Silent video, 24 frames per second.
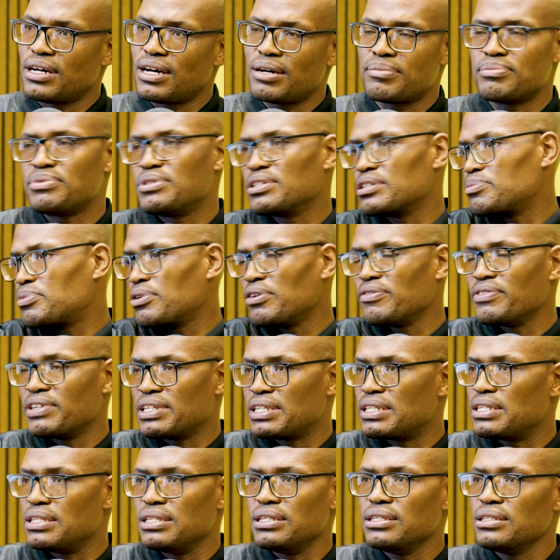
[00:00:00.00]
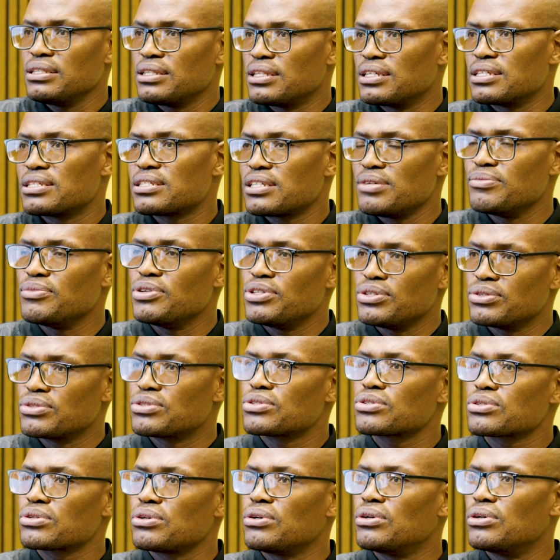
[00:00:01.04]
abject poverty the same way you'd
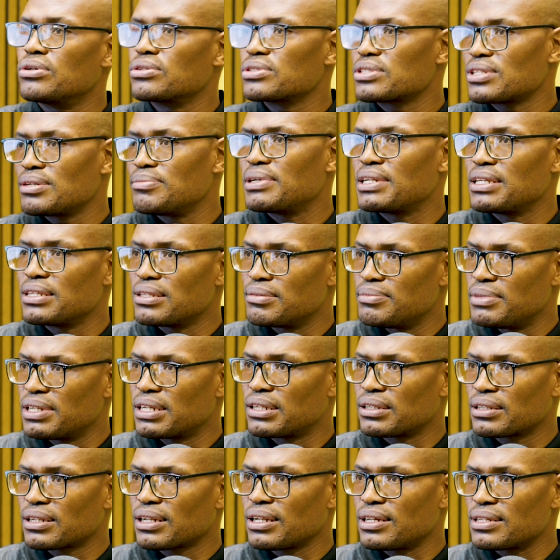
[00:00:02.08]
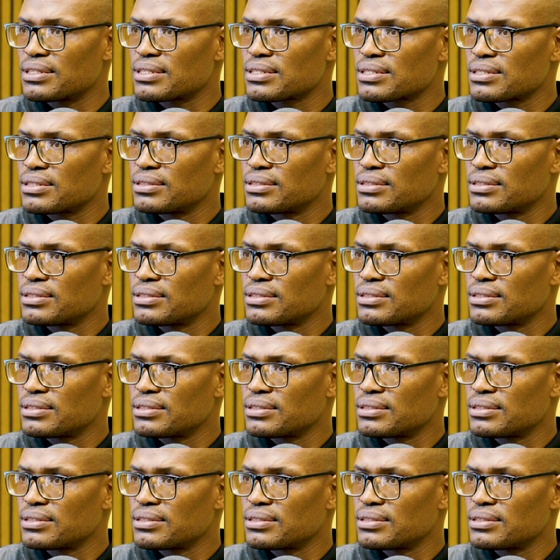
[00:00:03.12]
score somebody in the middle class.